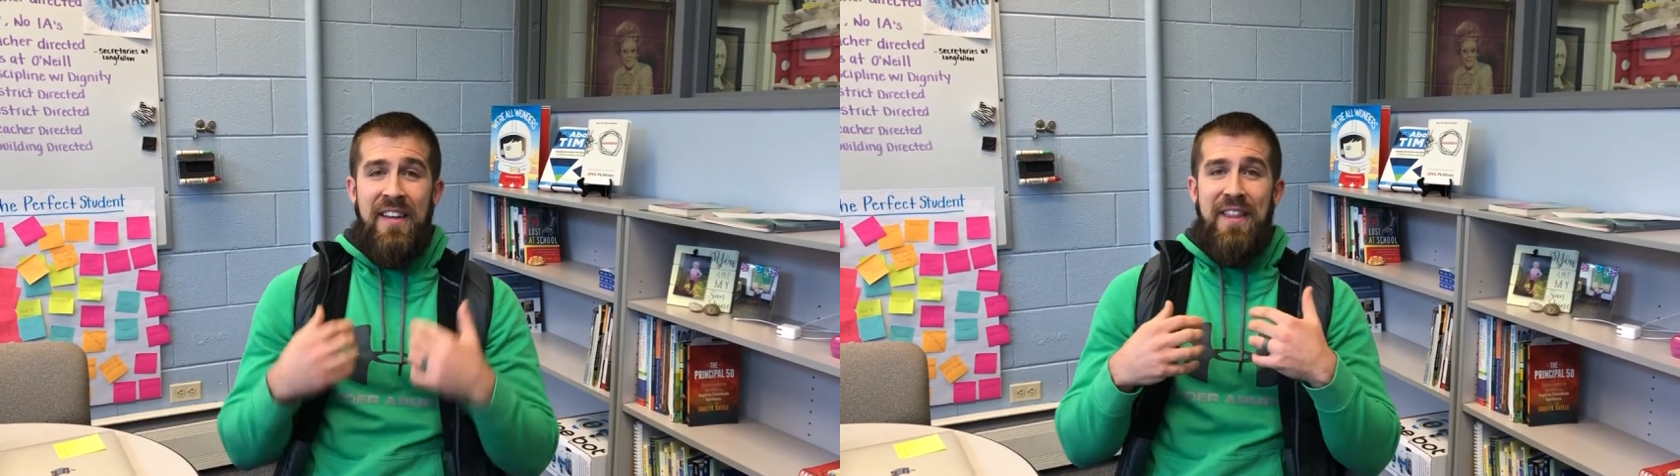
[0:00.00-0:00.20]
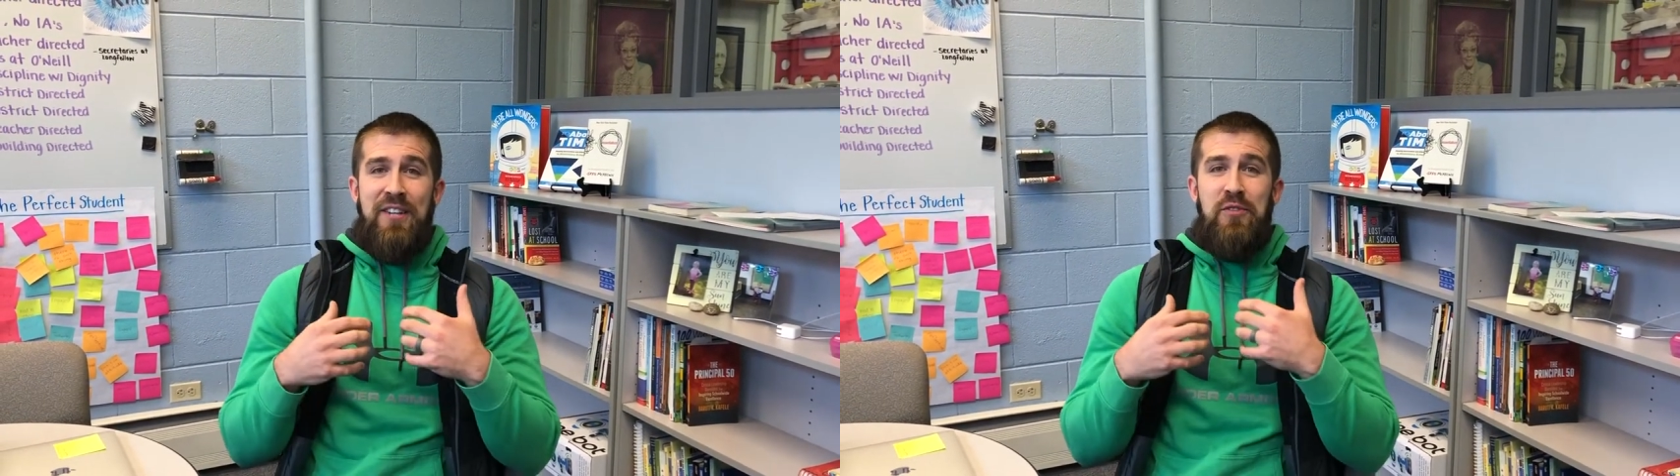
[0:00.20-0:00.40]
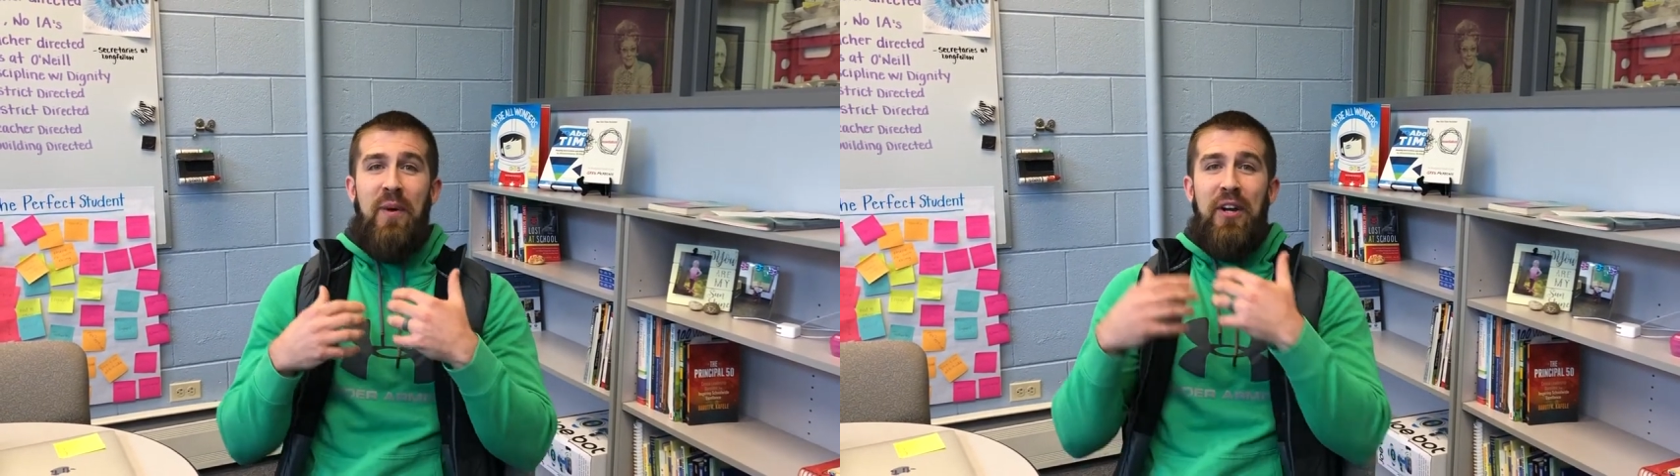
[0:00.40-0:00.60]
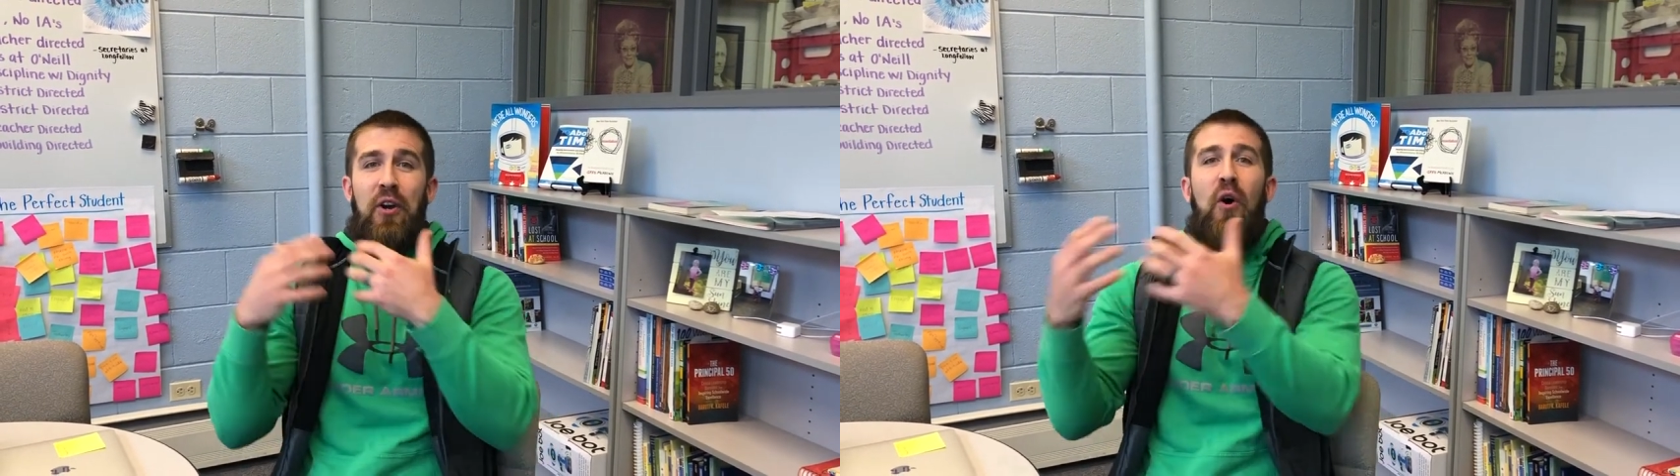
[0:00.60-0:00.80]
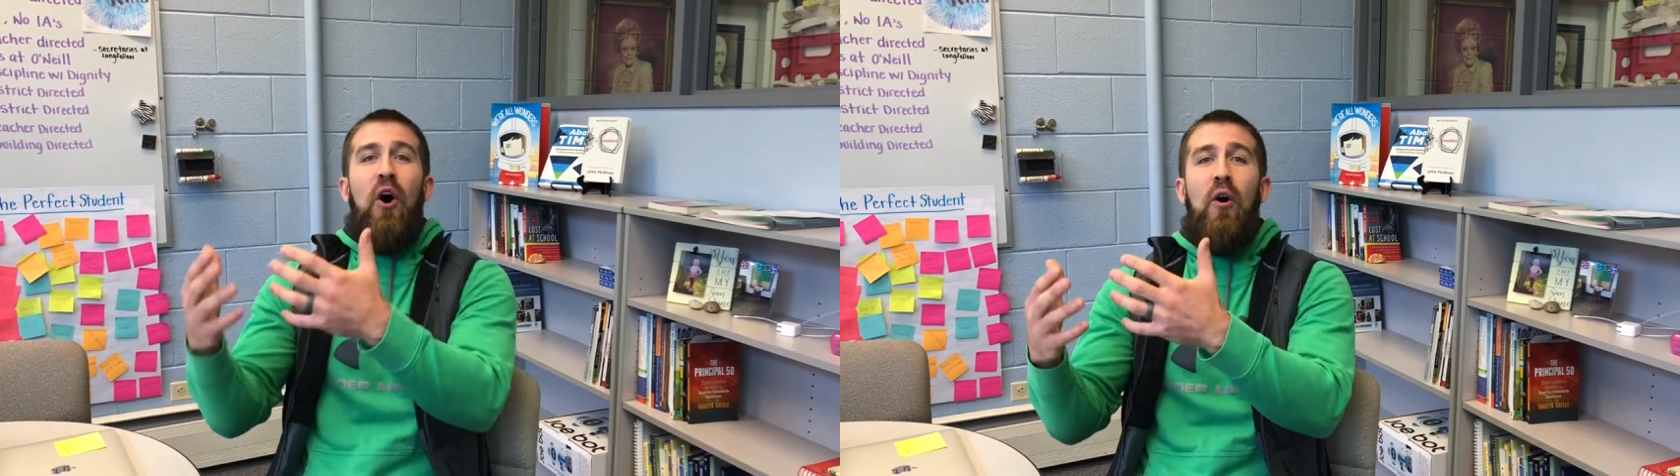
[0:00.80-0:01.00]
they just want to
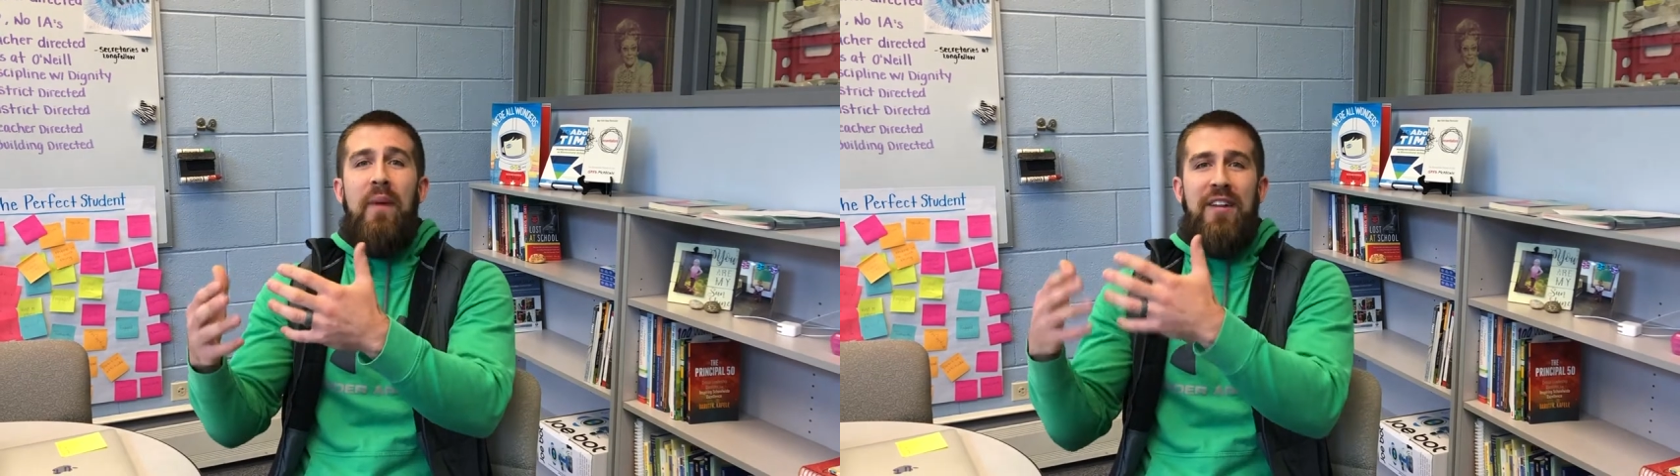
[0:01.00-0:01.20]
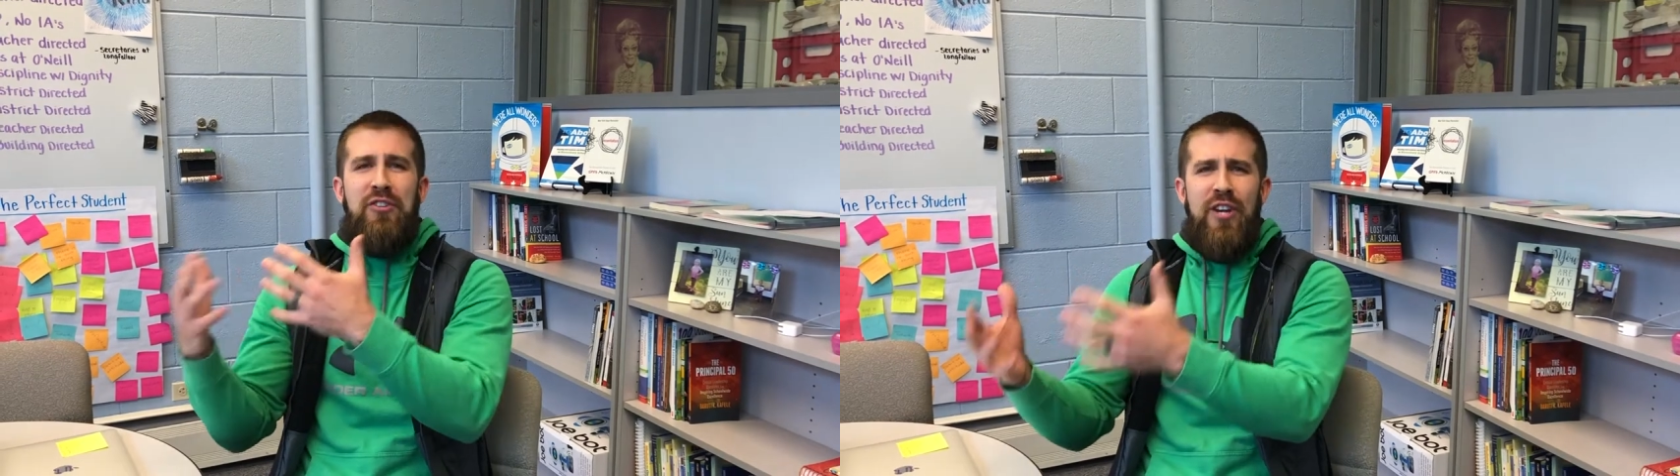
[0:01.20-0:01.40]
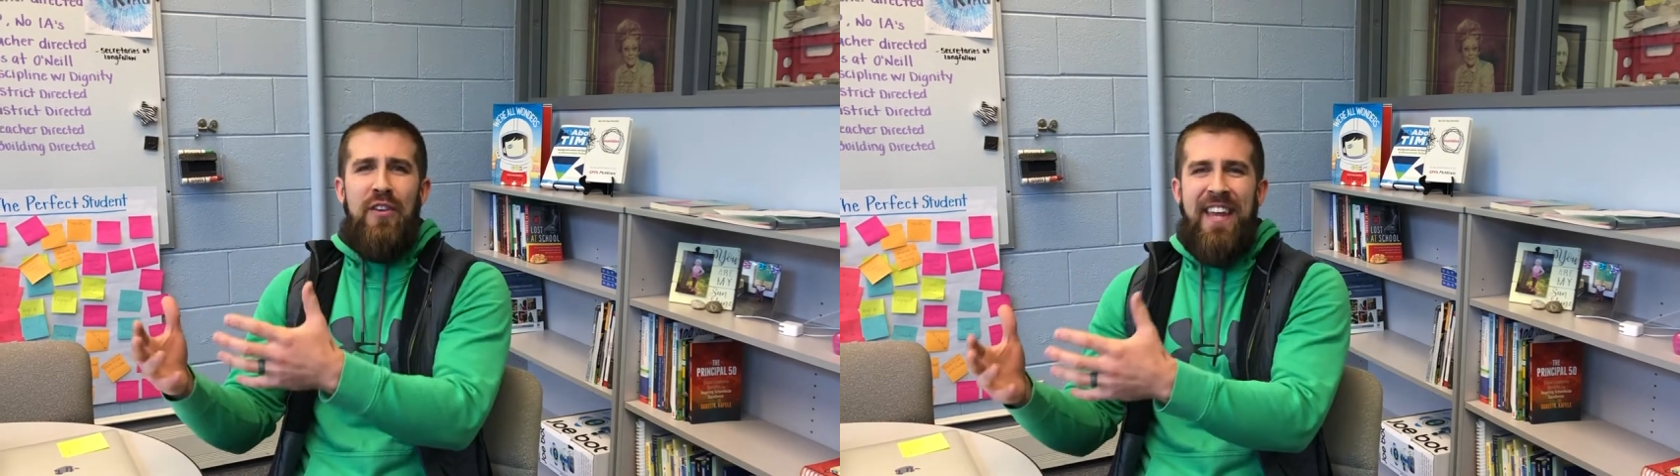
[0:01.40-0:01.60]
go home and share